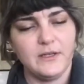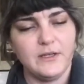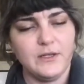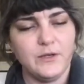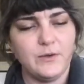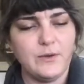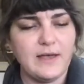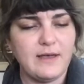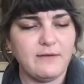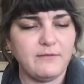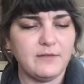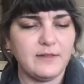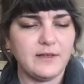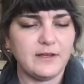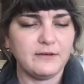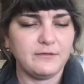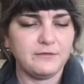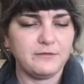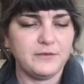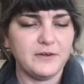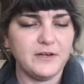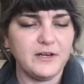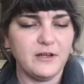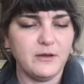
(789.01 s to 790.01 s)
You have a lot
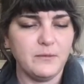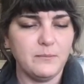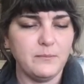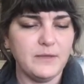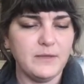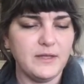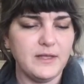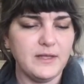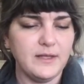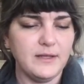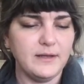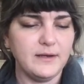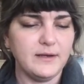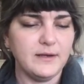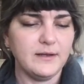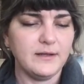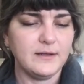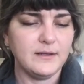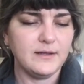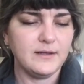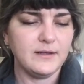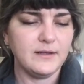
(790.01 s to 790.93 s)
of freedom in